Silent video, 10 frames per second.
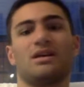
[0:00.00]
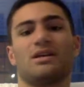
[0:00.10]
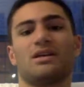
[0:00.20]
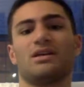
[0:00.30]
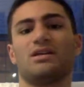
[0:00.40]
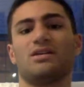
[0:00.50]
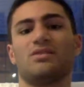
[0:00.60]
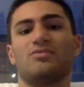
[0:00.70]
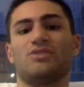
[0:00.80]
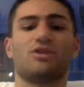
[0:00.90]
he
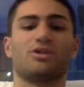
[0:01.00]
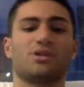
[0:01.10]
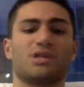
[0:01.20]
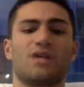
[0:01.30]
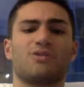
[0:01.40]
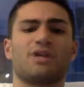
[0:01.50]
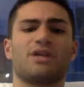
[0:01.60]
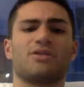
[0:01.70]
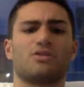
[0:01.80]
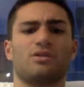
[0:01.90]
restructured his contract